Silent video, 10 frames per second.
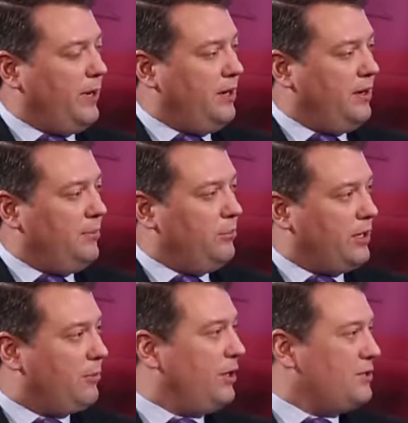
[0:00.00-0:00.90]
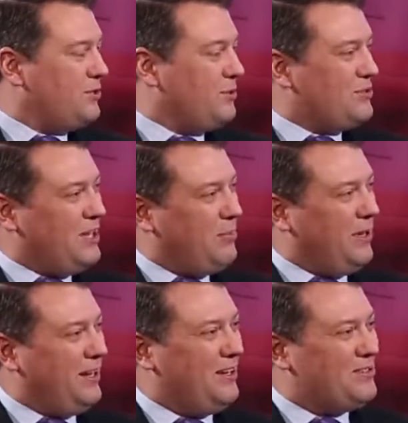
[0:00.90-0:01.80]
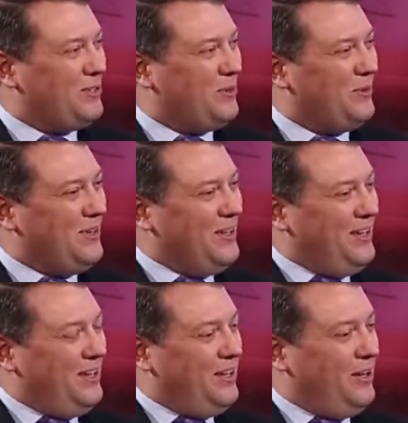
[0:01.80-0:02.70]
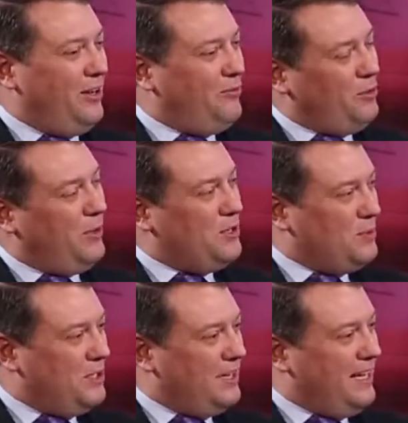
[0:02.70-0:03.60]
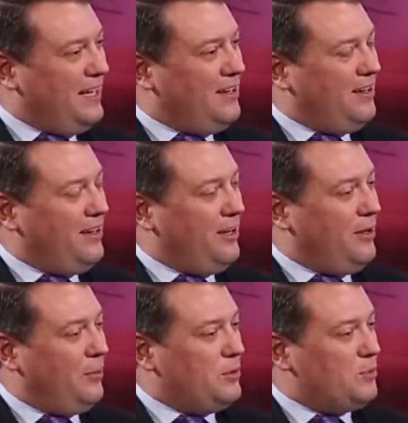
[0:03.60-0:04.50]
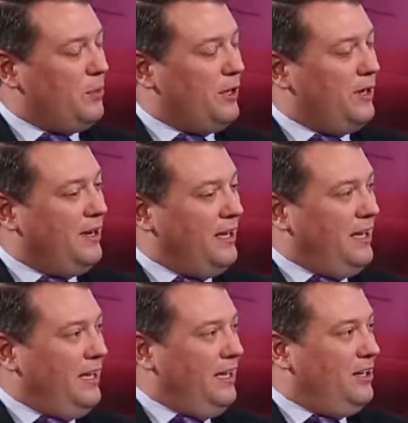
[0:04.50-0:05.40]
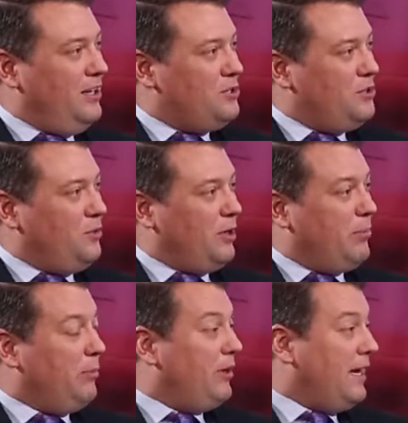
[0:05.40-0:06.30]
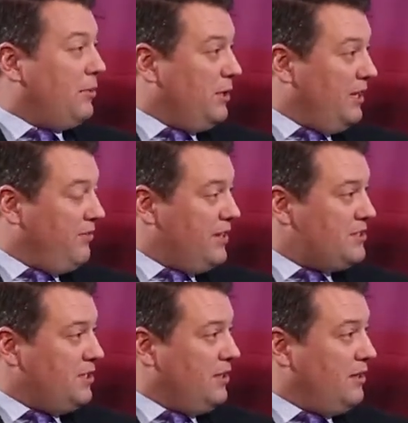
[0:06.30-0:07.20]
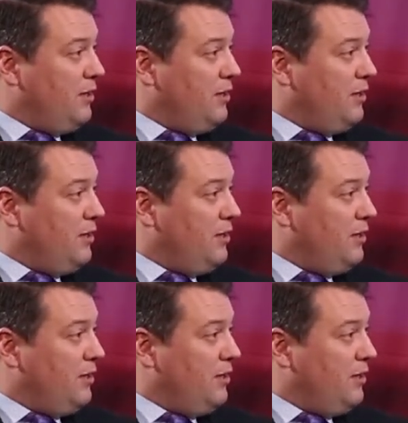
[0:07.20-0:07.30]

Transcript: way to put our Broadstone stamp on it. And so a few ways we did that was one, in addition to our public equity investing